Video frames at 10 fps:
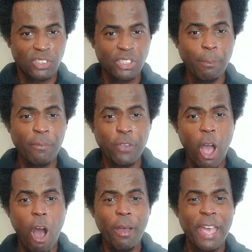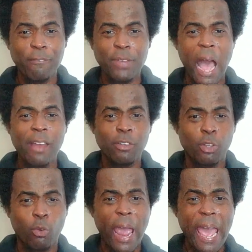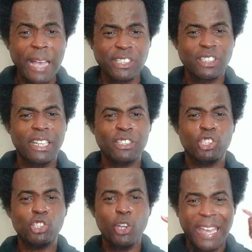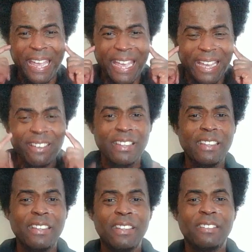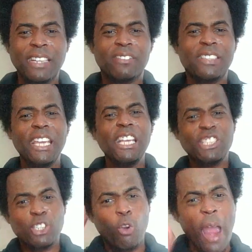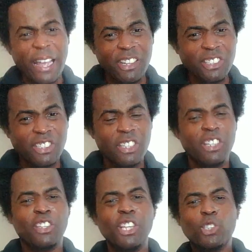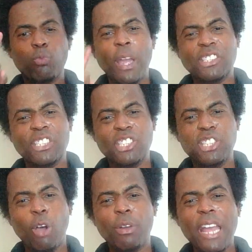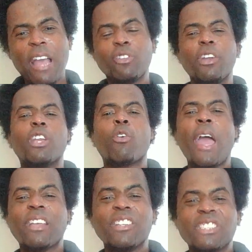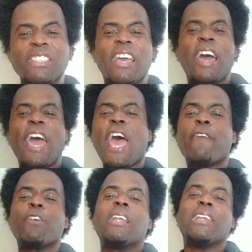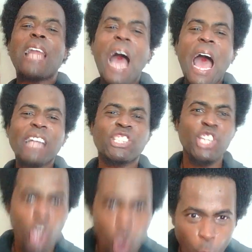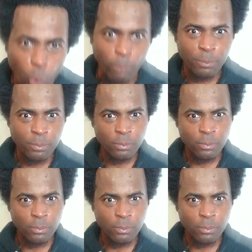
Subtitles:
Some of y'all have not grasped into your head that these crackers, these racist, low-down, dirty crackers have lied to you.